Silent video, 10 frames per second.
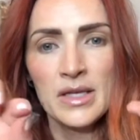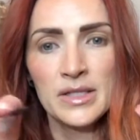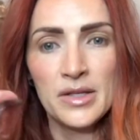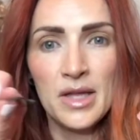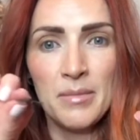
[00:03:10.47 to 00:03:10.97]

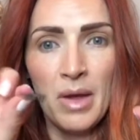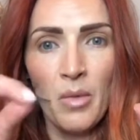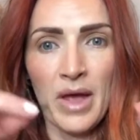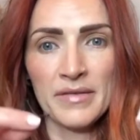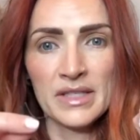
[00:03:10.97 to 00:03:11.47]
so that my
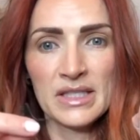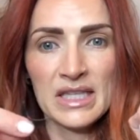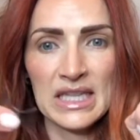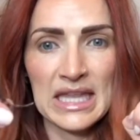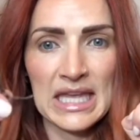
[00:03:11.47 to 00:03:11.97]
weft
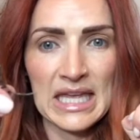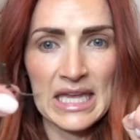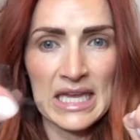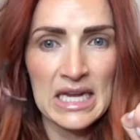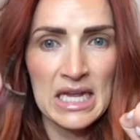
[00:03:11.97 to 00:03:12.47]
is
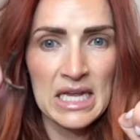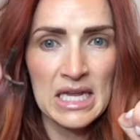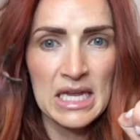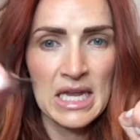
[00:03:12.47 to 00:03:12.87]
clean